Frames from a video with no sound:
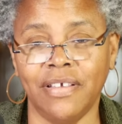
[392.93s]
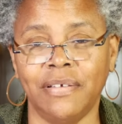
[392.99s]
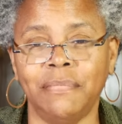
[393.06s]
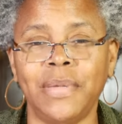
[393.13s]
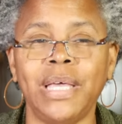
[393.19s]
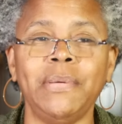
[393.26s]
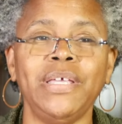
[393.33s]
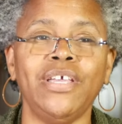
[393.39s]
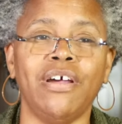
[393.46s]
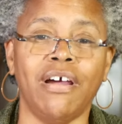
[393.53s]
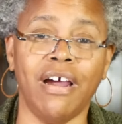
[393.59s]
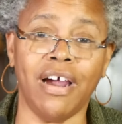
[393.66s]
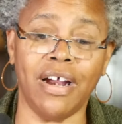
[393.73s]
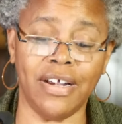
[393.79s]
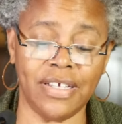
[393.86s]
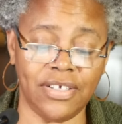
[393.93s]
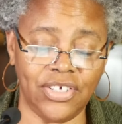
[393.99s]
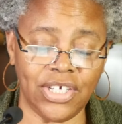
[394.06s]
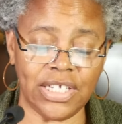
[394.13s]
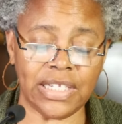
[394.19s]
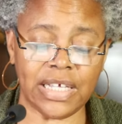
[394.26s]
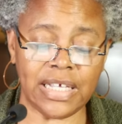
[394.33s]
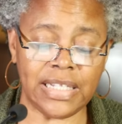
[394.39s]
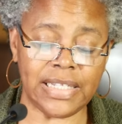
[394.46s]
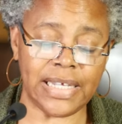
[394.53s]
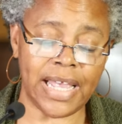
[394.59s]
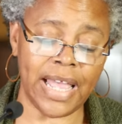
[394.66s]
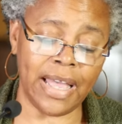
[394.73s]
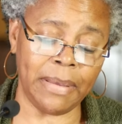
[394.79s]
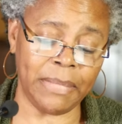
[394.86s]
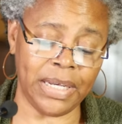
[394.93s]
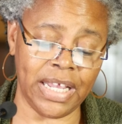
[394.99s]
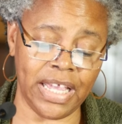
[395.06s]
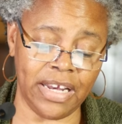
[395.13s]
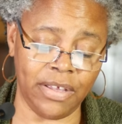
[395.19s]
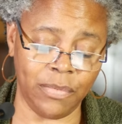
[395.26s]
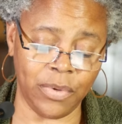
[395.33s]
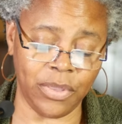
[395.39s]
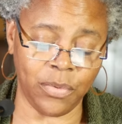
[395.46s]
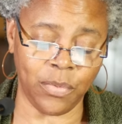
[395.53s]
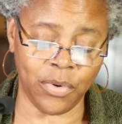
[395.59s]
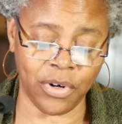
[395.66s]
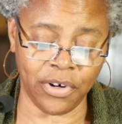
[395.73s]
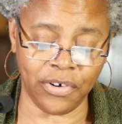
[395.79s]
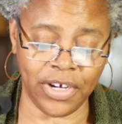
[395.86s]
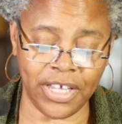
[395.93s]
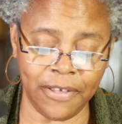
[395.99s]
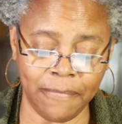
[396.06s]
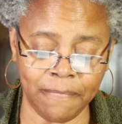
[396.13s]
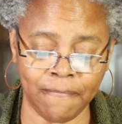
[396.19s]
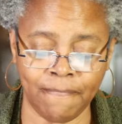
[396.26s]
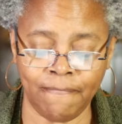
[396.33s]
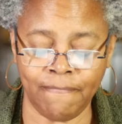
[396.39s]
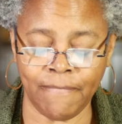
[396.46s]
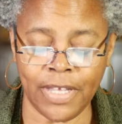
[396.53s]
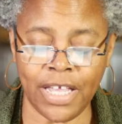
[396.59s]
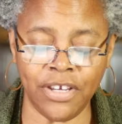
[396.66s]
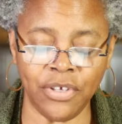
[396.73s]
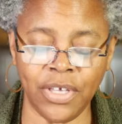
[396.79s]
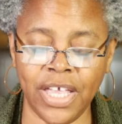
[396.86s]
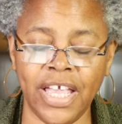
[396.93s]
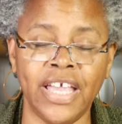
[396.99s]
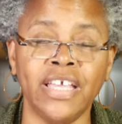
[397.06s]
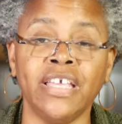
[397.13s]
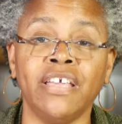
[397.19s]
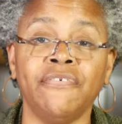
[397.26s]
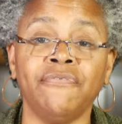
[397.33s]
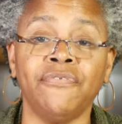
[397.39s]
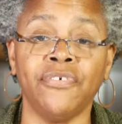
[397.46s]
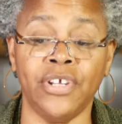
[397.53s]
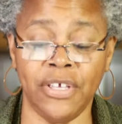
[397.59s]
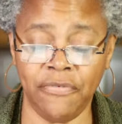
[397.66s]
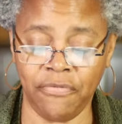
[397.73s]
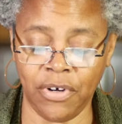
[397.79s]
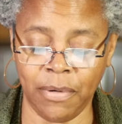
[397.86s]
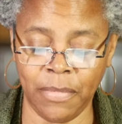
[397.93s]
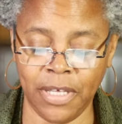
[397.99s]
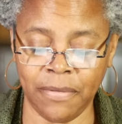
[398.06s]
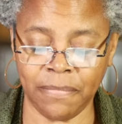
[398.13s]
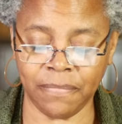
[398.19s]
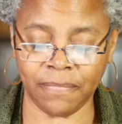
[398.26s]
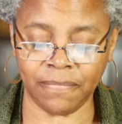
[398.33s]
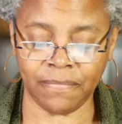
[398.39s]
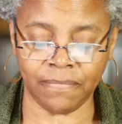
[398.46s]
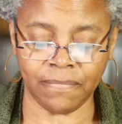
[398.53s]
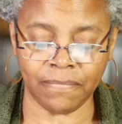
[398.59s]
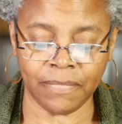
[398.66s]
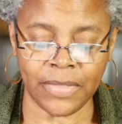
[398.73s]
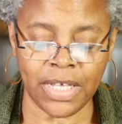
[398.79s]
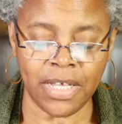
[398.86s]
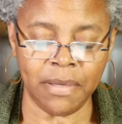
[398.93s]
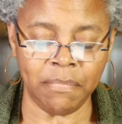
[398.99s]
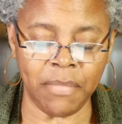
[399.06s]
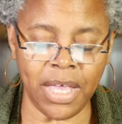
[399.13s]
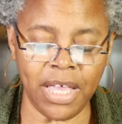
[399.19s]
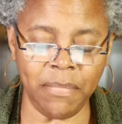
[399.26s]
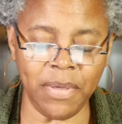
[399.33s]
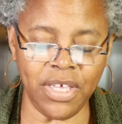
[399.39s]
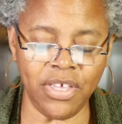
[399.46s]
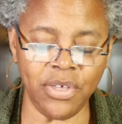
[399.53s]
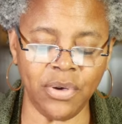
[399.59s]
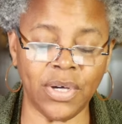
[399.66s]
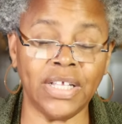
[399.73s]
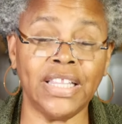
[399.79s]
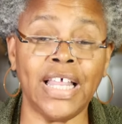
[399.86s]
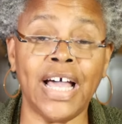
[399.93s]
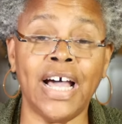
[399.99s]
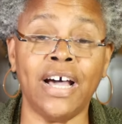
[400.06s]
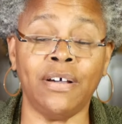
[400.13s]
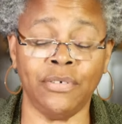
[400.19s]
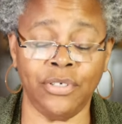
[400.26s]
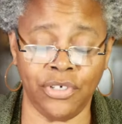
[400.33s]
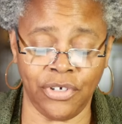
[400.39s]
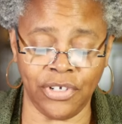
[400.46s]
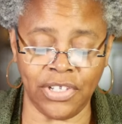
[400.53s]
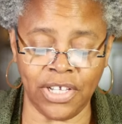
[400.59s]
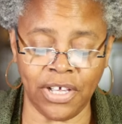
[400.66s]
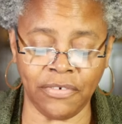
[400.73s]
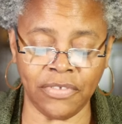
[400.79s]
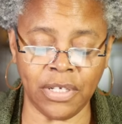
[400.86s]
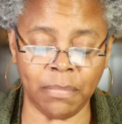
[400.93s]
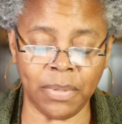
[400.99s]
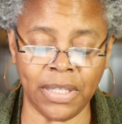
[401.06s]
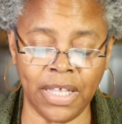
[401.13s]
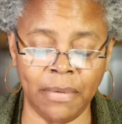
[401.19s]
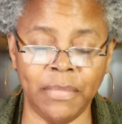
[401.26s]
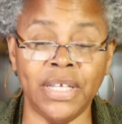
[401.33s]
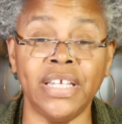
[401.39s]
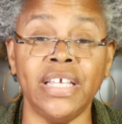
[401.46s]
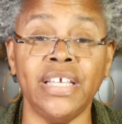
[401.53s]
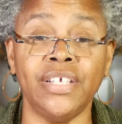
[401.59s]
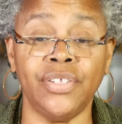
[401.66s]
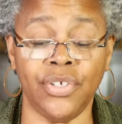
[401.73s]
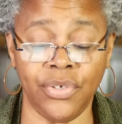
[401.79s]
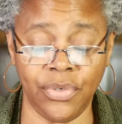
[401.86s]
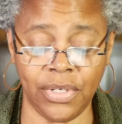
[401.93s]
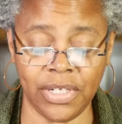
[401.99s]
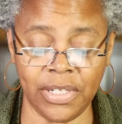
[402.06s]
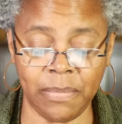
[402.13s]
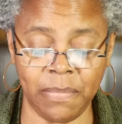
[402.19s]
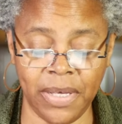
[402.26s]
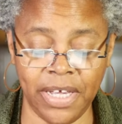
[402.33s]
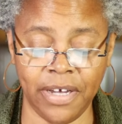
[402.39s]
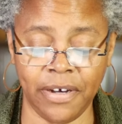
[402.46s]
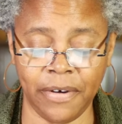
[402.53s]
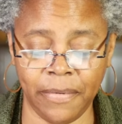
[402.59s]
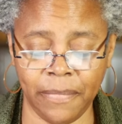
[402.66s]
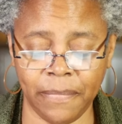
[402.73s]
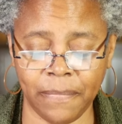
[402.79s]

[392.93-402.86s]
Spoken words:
Maybe your heart is just contaminated with worry and you can't get free from it. Maybe you allowed yourself to plummet into despair.